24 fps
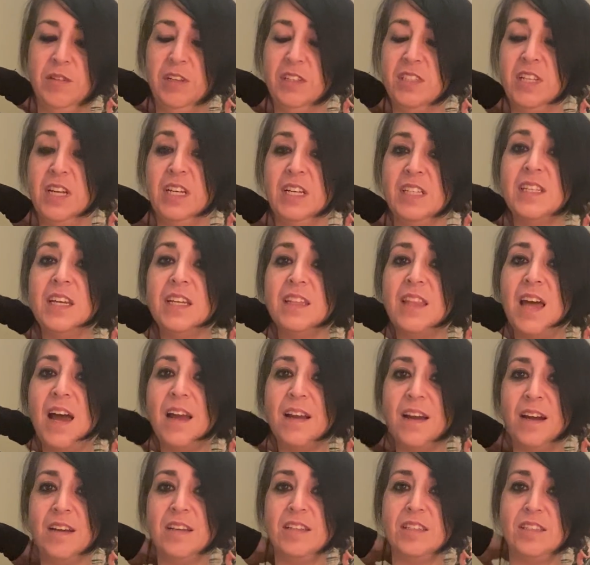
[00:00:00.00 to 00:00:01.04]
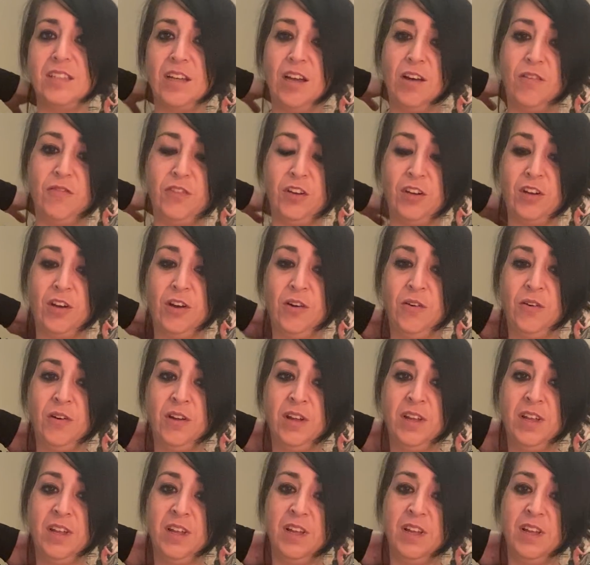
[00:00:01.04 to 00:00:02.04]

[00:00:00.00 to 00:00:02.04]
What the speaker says: it's like that kind of stuff, you know?